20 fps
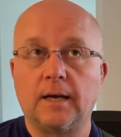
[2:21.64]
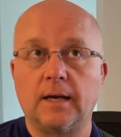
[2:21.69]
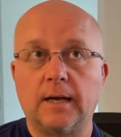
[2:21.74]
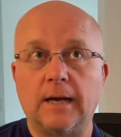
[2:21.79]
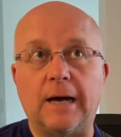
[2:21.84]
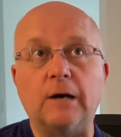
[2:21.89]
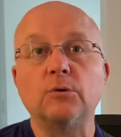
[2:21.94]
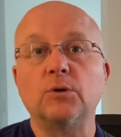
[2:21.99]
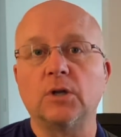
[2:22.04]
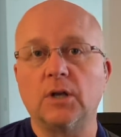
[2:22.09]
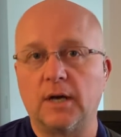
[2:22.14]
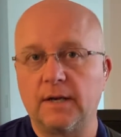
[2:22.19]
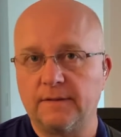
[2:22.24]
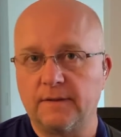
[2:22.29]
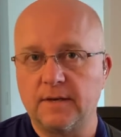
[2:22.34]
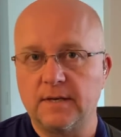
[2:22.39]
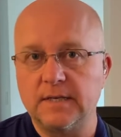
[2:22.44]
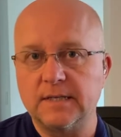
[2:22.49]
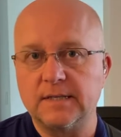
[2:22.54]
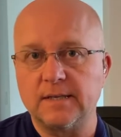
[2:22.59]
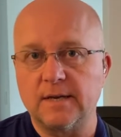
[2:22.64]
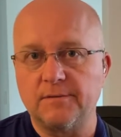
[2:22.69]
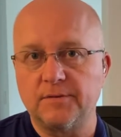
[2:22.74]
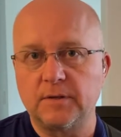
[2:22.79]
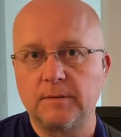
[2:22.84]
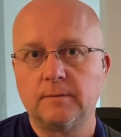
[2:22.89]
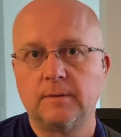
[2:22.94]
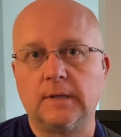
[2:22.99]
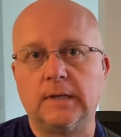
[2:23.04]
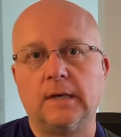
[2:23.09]
outline the E7
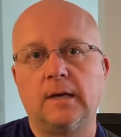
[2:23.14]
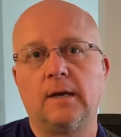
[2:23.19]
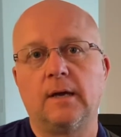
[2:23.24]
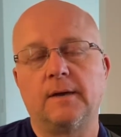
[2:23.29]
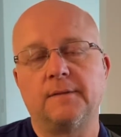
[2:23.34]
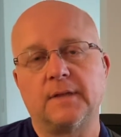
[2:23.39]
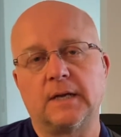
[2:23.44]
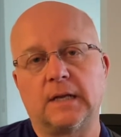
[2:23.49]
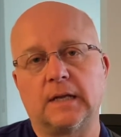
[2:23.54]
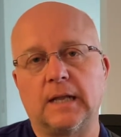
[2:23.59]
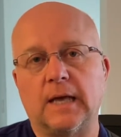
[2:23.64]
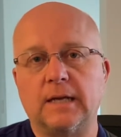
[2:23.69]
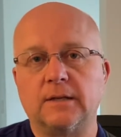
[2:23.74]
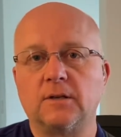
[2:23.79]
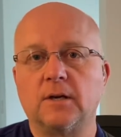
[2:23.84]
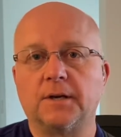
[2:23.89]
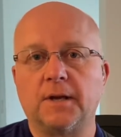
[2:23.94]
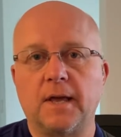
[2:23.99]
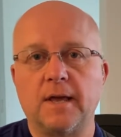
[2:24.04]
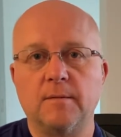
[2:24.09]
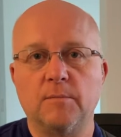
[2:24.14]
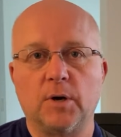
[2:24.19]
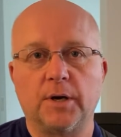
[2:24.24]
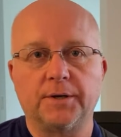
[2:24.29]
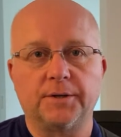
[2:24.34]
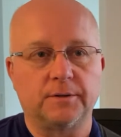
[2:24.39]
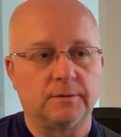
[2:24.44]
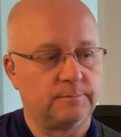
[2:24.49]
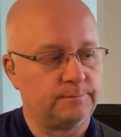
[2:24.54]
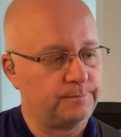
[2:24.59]
and then land on A
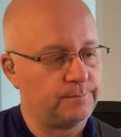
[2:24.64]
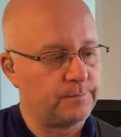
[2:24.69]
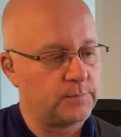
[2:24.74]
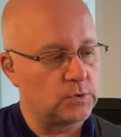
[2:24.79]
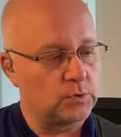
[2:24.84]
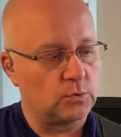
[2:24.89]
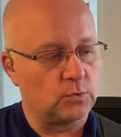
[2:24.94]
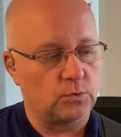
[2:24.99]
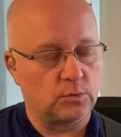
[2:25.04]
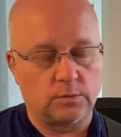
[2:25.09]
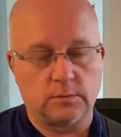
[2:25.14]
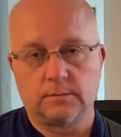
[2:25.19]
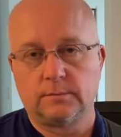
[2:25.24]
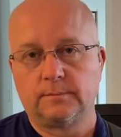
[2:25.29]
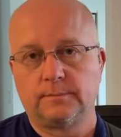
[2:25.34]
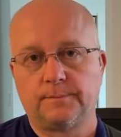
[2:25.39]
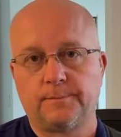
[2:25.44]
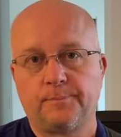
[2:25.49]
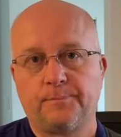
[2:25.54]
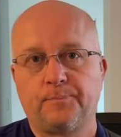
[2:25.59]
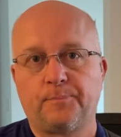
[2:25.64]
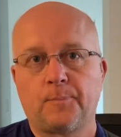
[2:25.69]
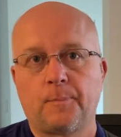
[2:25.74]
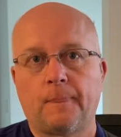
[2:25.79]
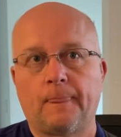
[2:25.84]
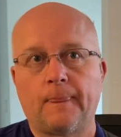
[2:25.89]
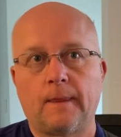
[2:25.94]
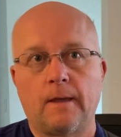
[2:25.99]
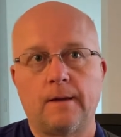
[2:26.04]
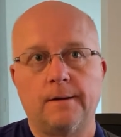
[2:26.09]
minor. So
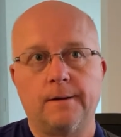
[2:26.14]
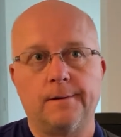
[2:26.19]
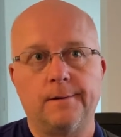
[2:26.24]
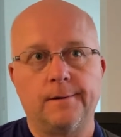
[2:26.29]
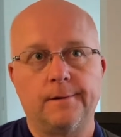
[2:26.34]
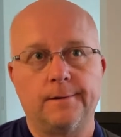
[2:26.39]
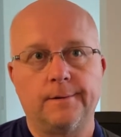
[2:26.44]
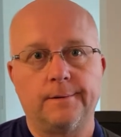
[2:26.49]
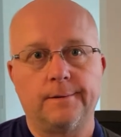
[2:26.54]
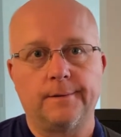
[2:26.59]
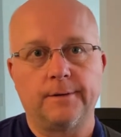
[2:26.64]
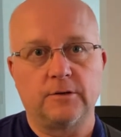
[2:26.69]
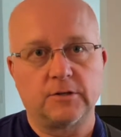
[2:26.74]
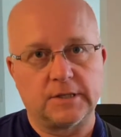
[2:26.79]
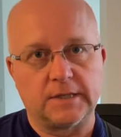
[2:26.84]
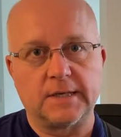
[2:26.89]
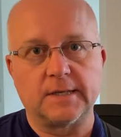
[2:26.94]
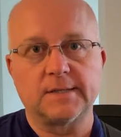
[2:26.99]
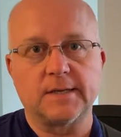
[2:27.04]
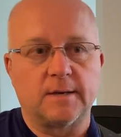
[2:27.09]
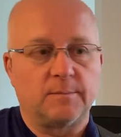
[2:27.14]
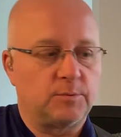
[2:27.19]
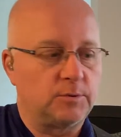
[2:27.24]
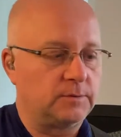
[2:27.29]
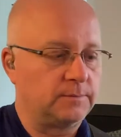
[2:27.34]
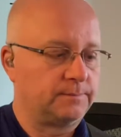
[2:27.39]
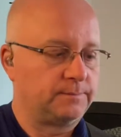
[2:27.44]
here's an example.